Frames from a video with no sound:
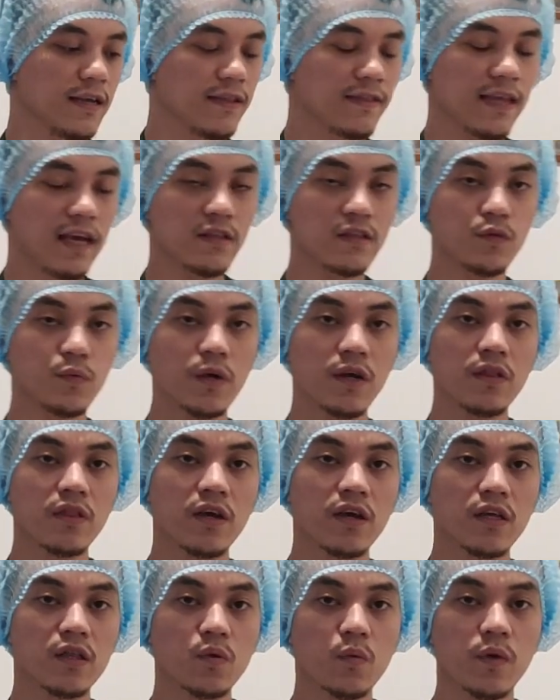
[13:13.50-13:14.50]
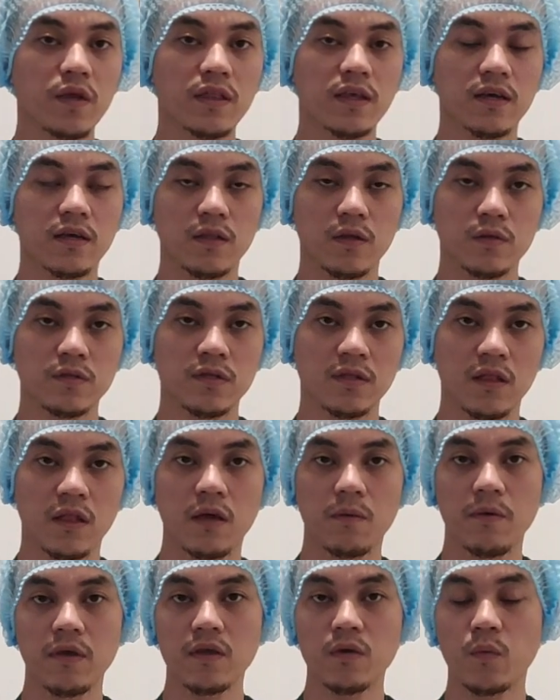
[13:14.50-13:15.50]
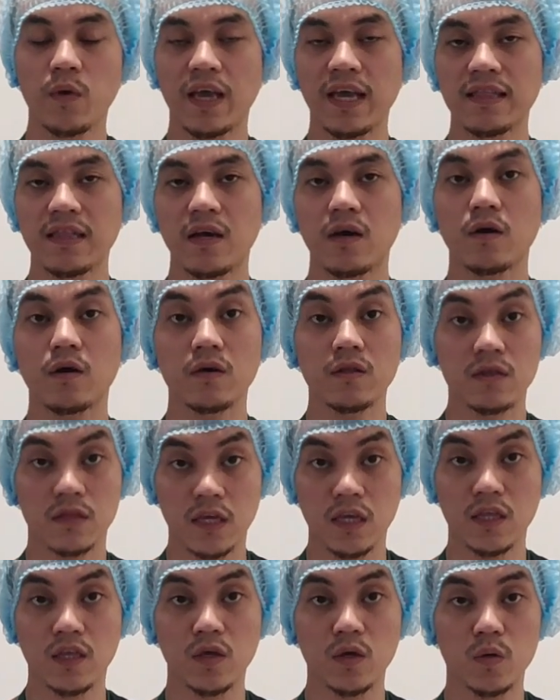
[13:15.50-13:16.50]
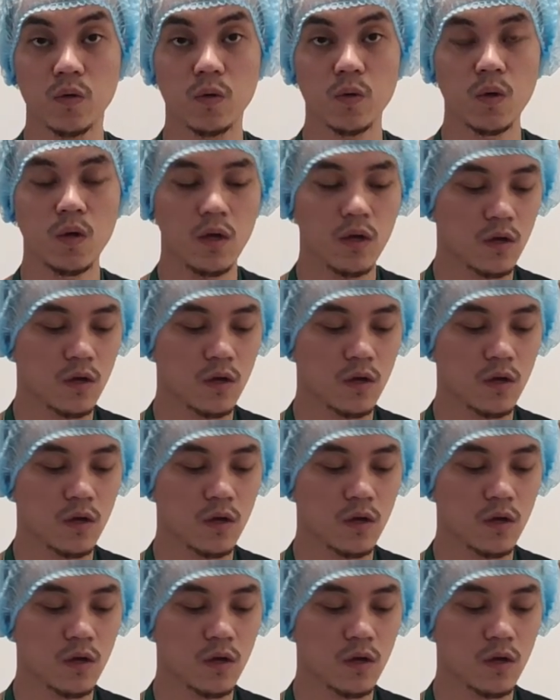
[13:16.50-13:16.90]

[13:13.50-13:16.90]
Now that we're done with the close gloving, we can now continue